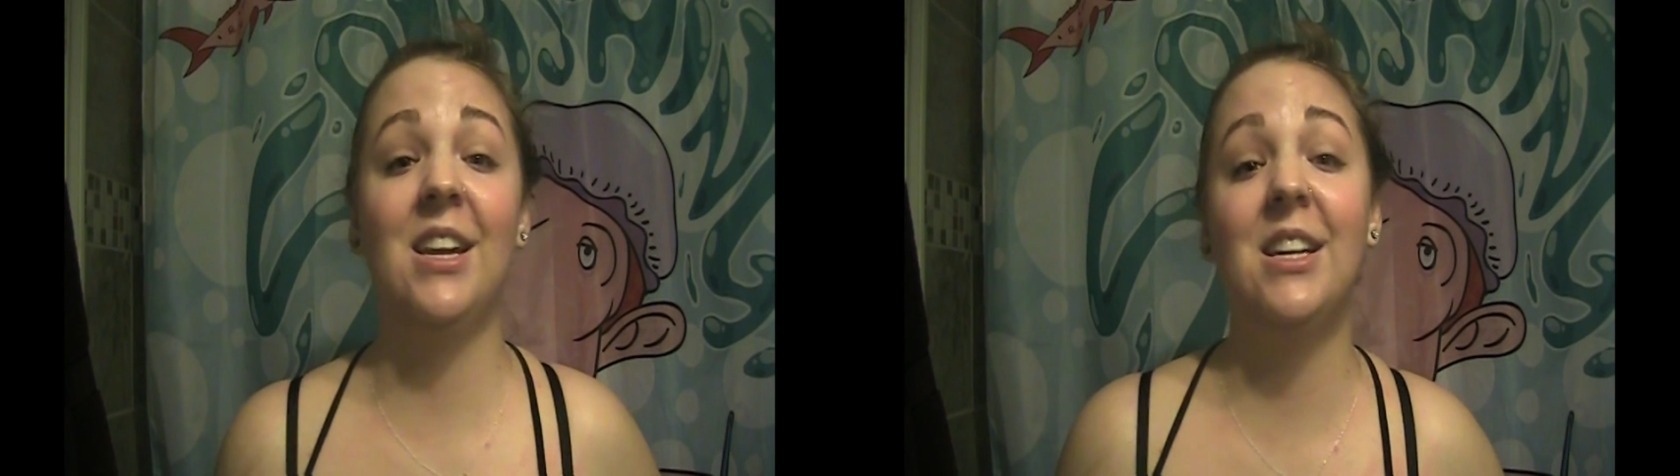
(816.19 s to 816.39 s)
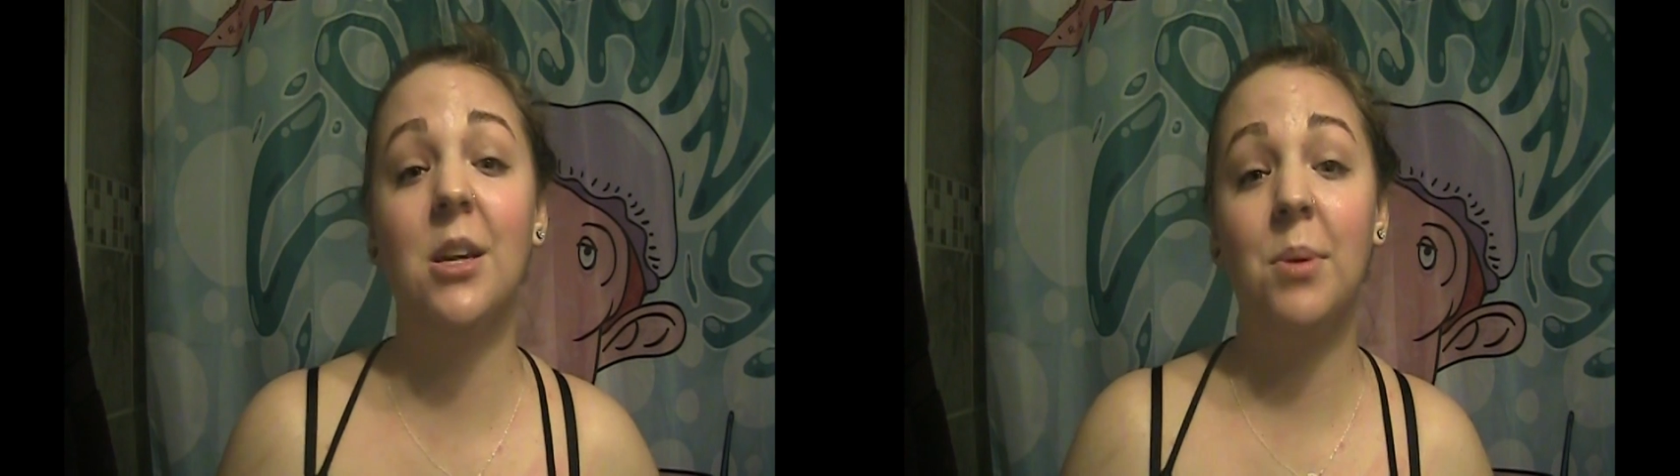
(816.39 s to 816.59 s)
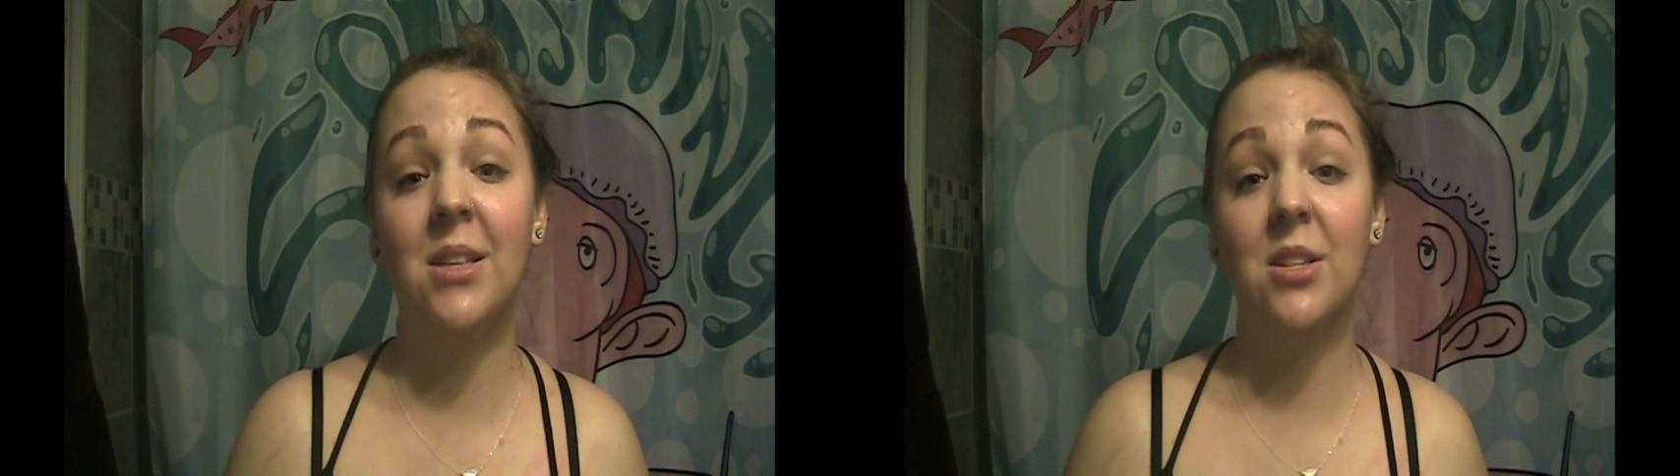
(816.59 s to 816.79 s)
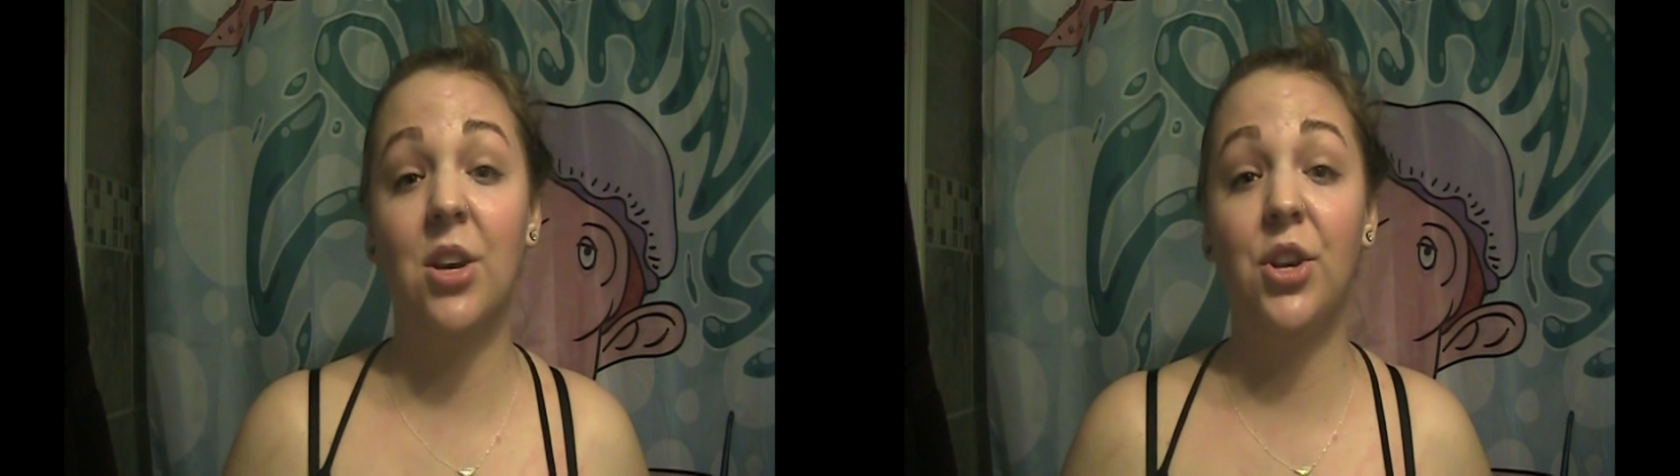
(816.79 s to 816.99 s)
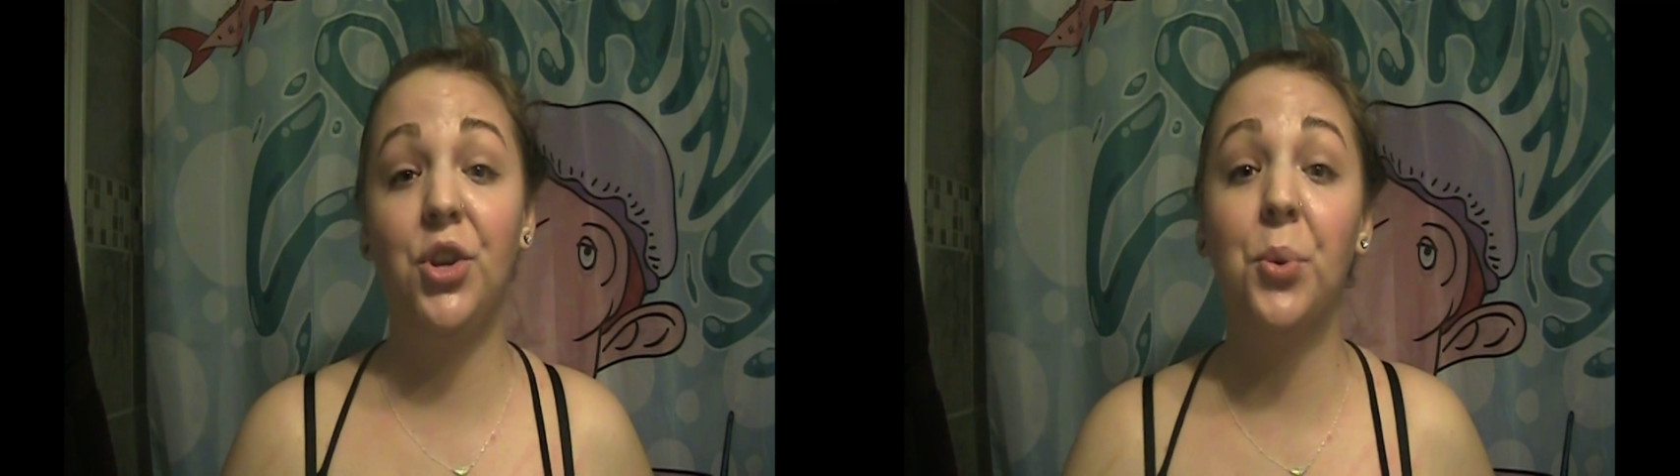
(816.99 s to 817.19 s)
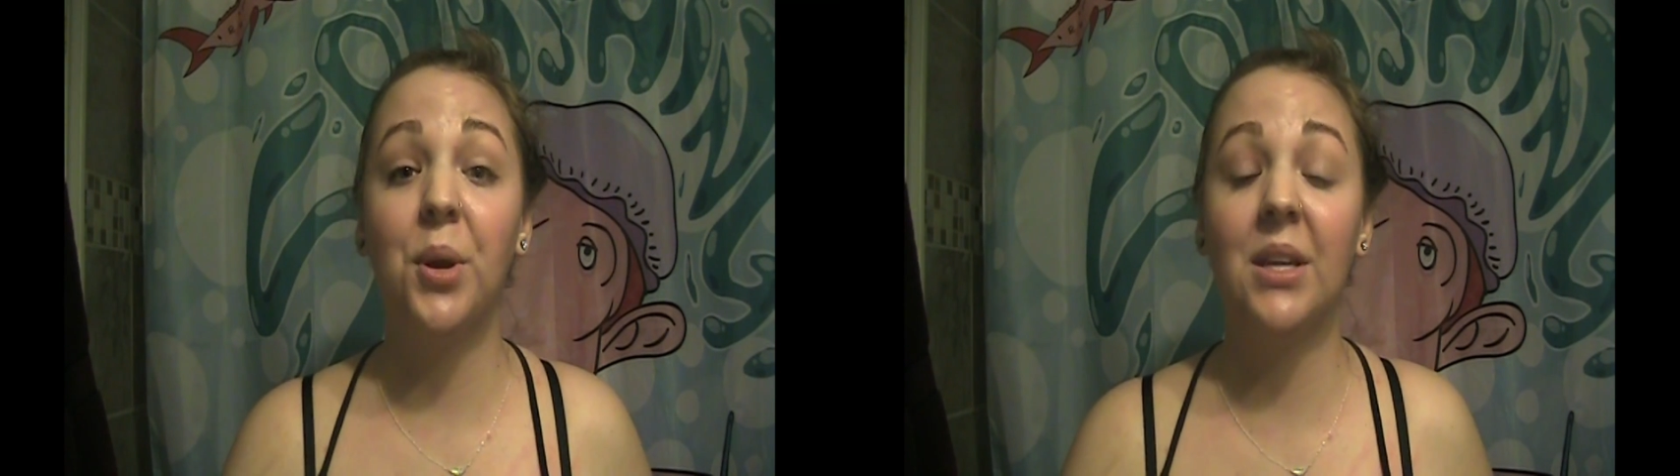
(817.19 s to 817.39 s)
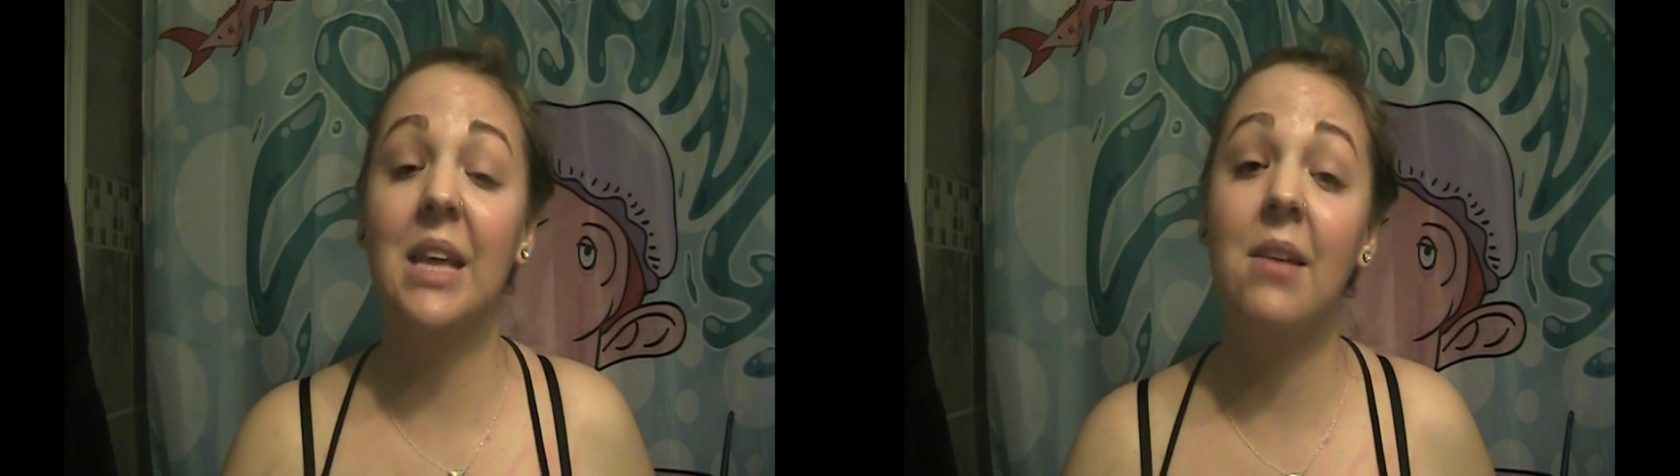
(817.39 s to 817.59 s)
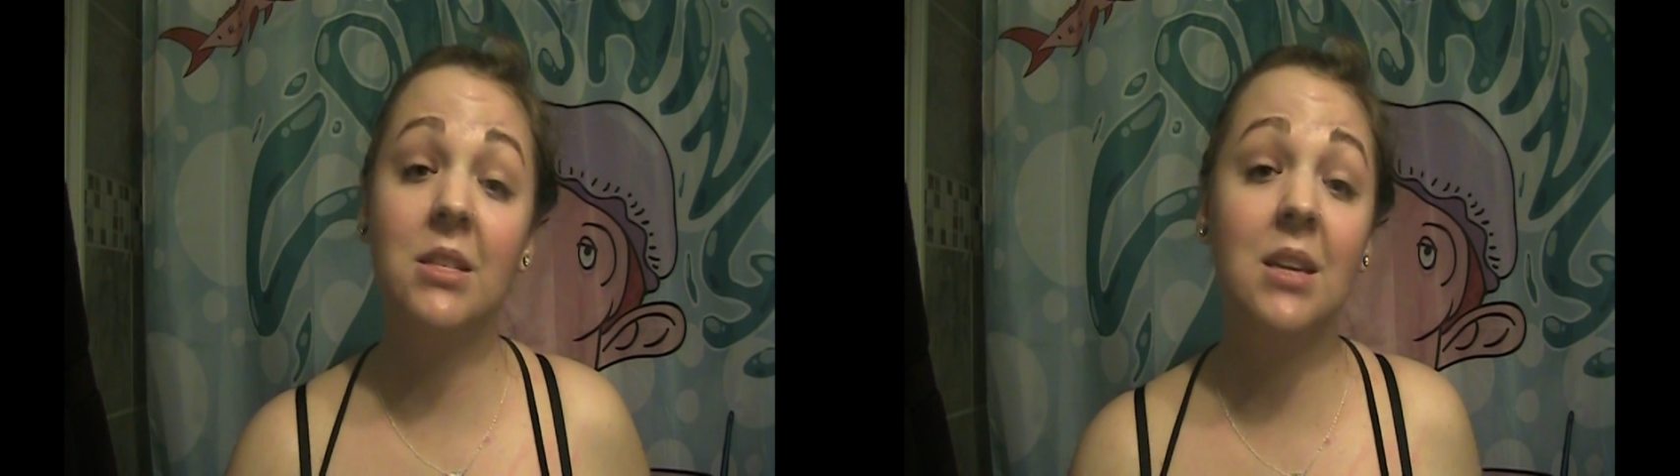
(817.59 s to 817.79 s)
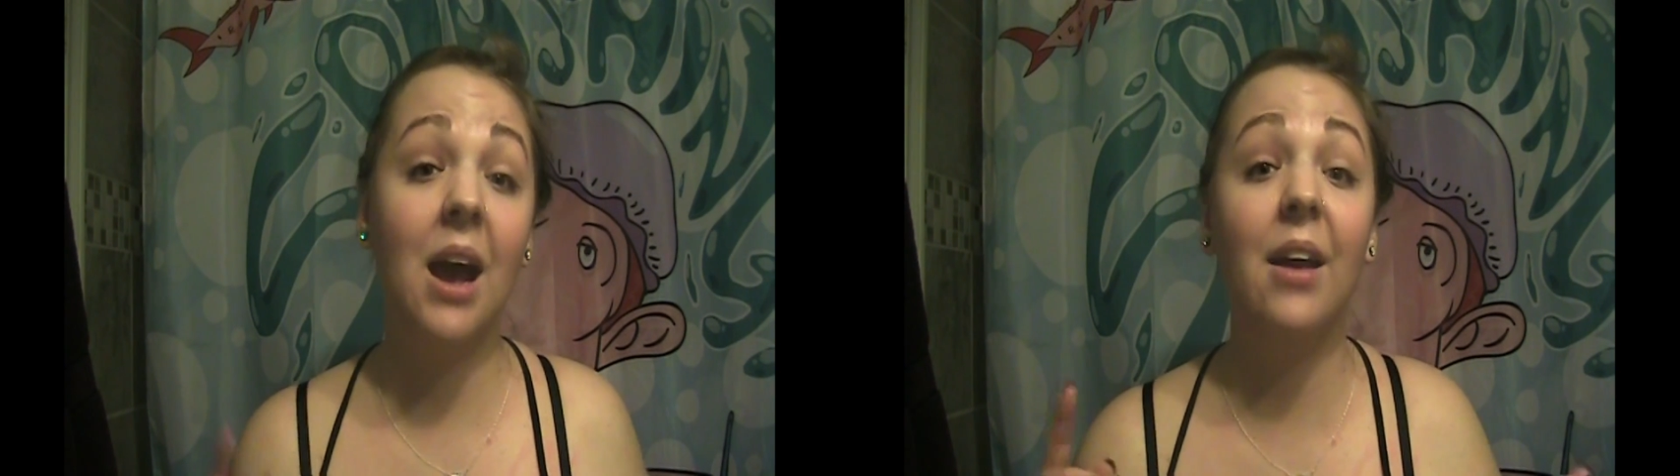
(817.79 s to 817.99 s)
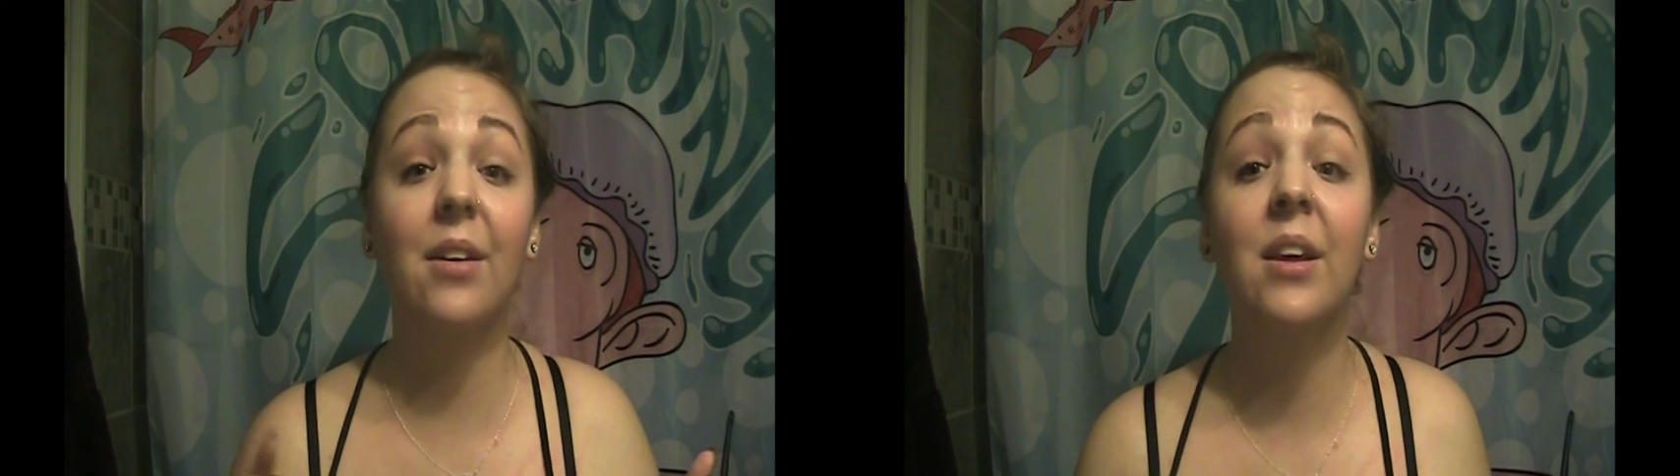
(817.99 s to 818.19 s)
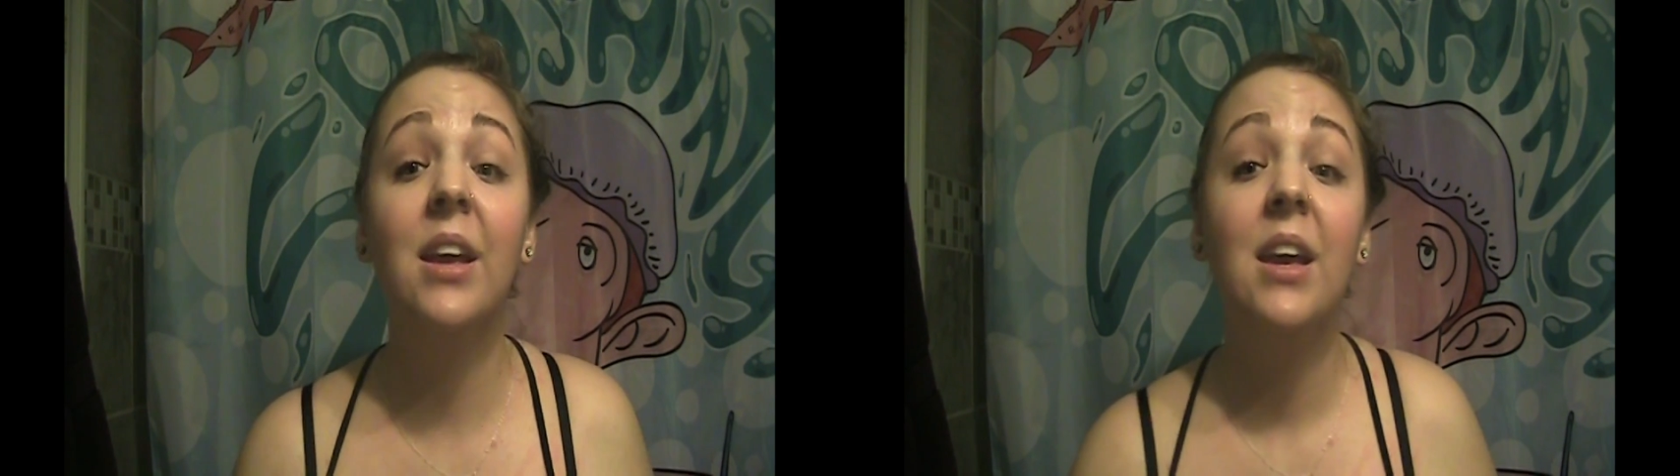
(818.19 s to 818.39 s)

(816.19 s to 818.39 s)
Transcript: it depends on your lifestyle,